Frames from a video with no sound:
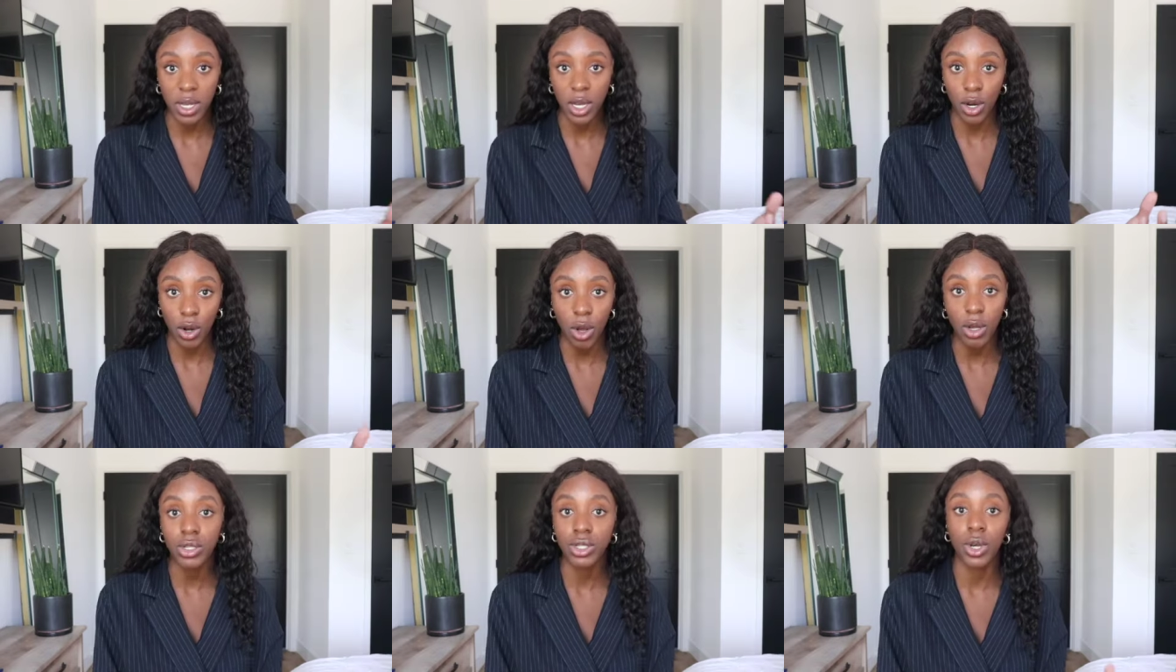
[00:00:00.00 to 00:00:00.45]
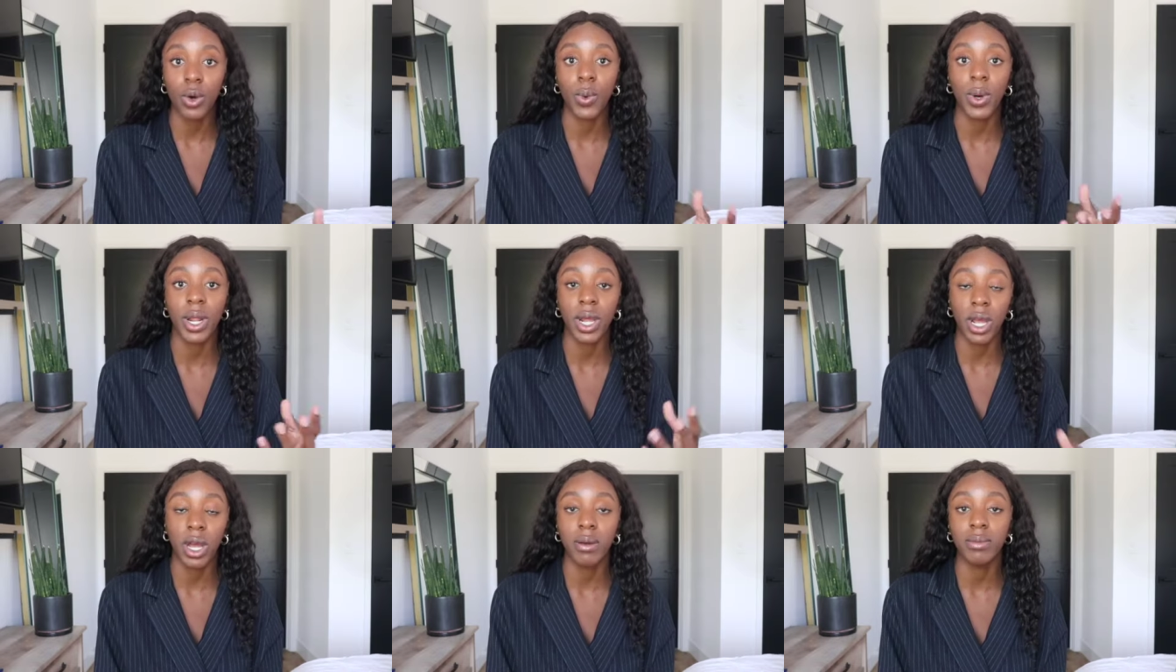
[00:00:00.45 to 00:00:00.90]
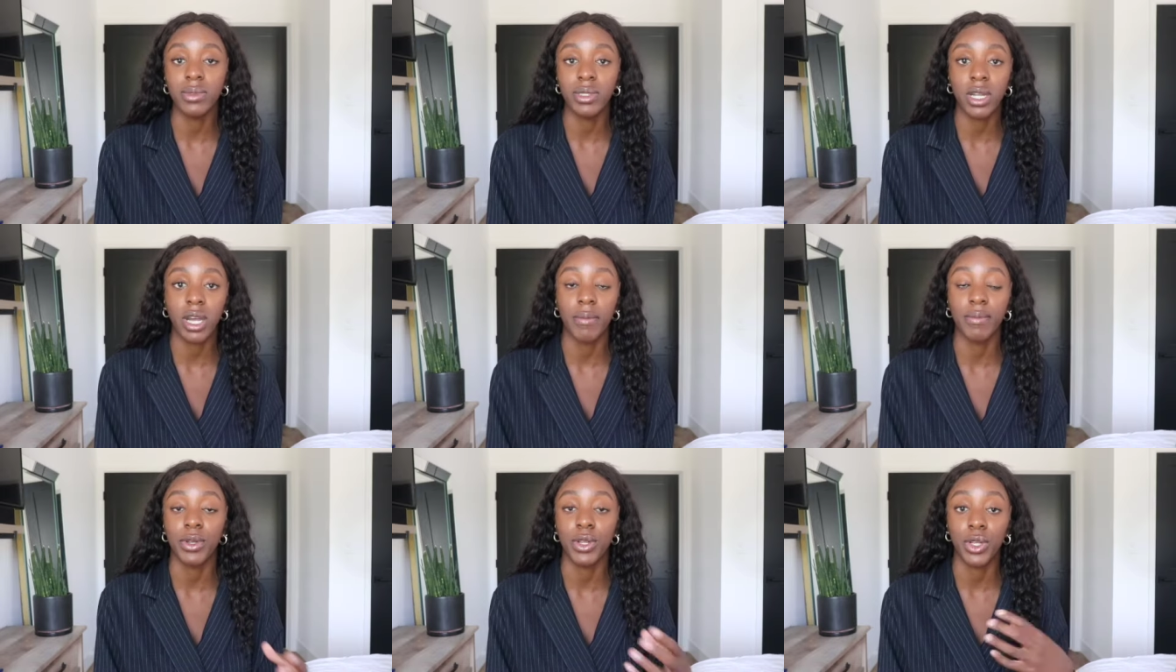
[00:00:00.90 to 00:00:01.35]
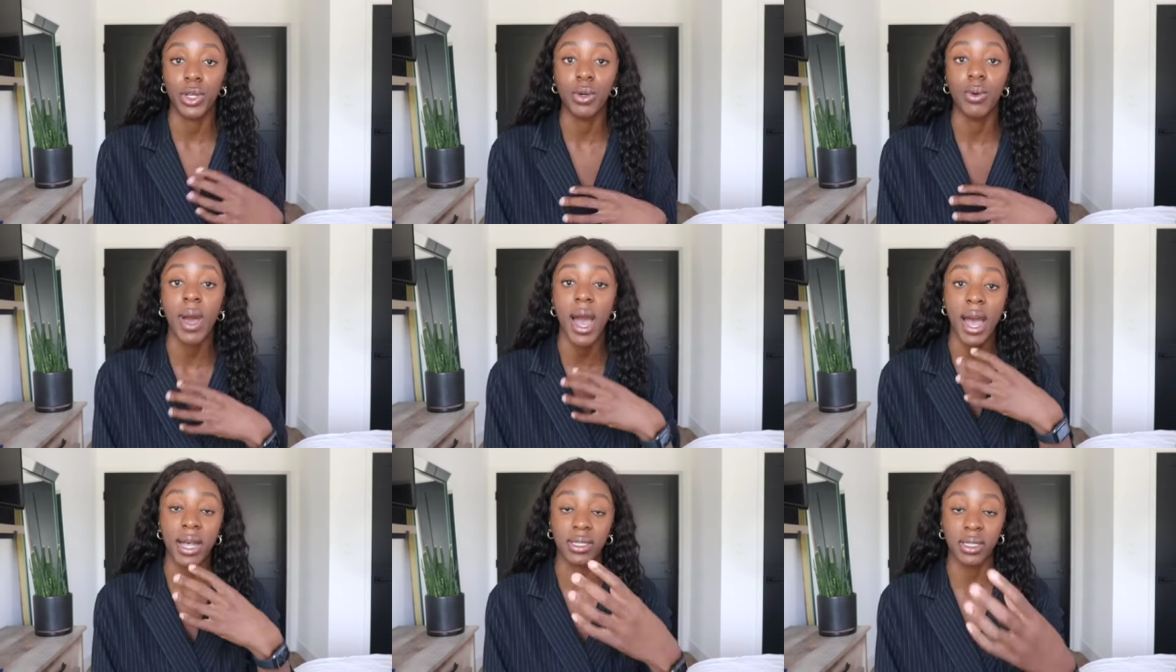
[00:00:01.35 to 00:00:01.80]
and also when it comes time to you
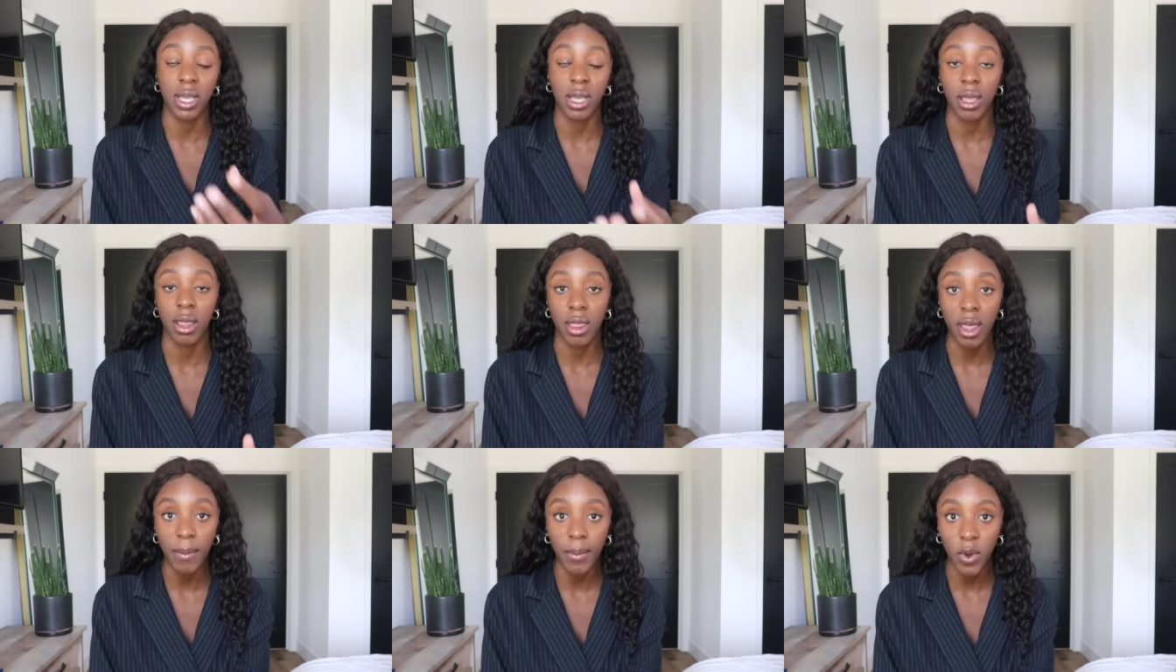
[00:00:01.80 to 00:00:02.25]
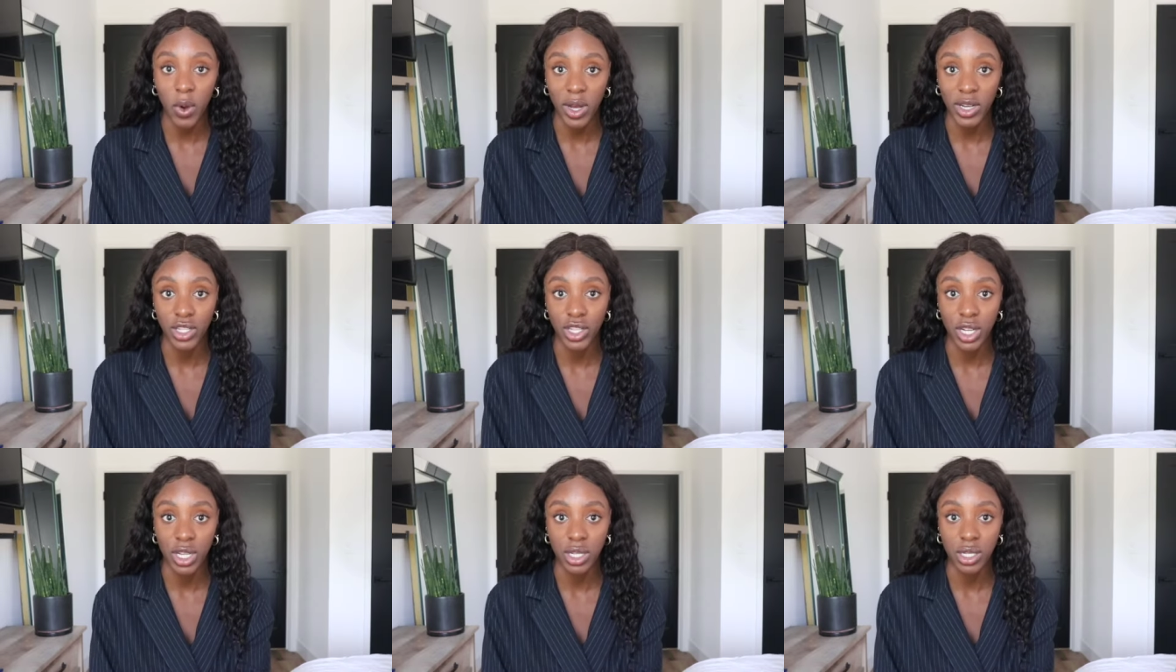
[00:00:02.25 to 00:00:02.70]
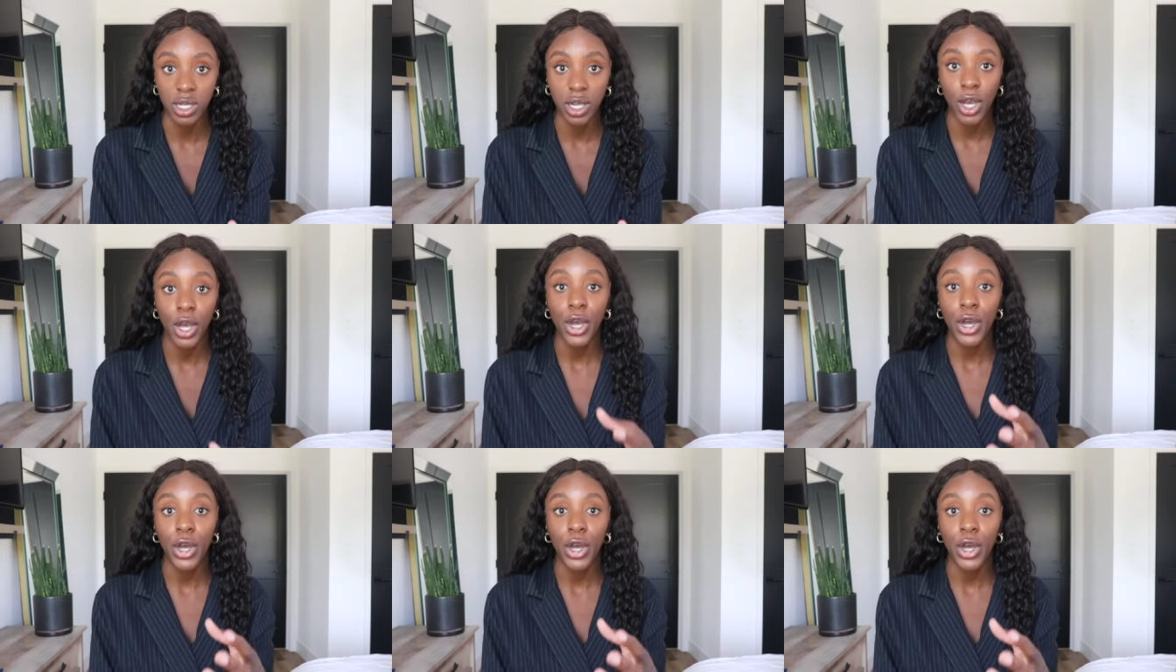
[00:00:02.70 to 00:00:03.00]
asking them questions,